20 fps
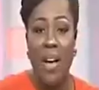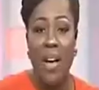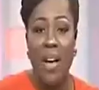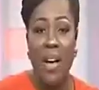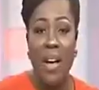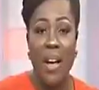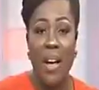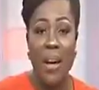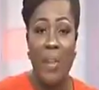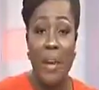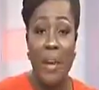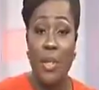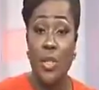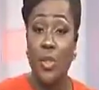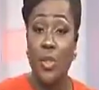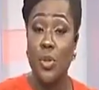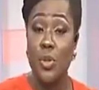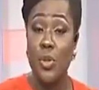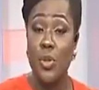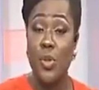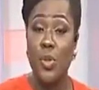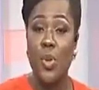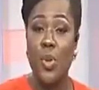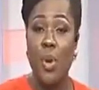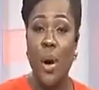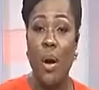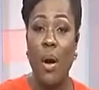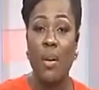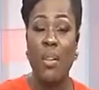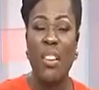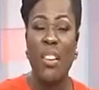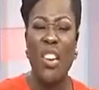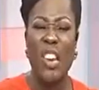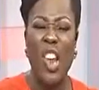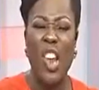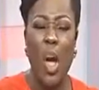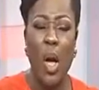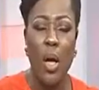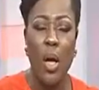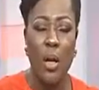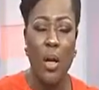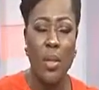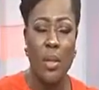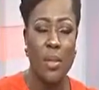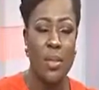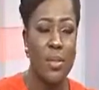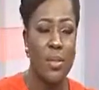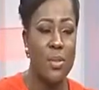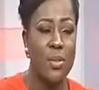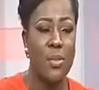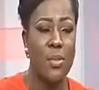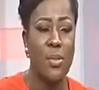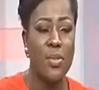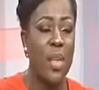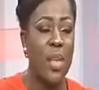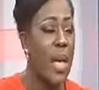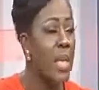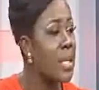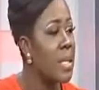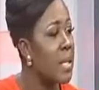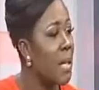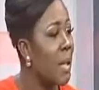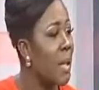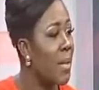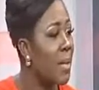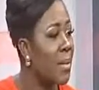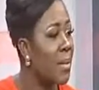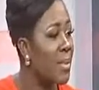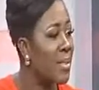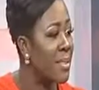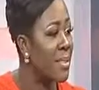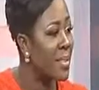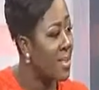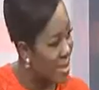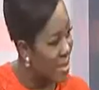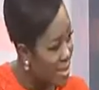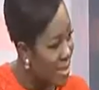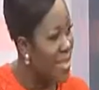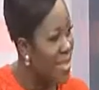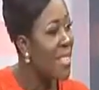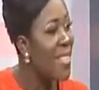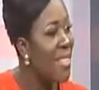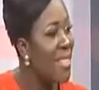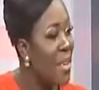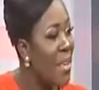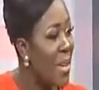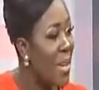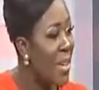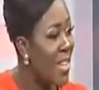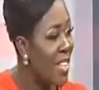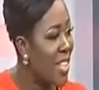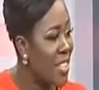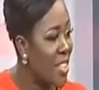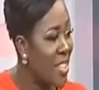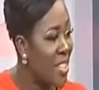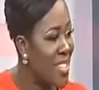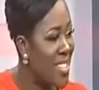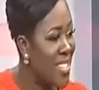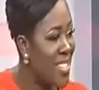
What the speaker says: at 2 o'clock to 2:30. Congratulations.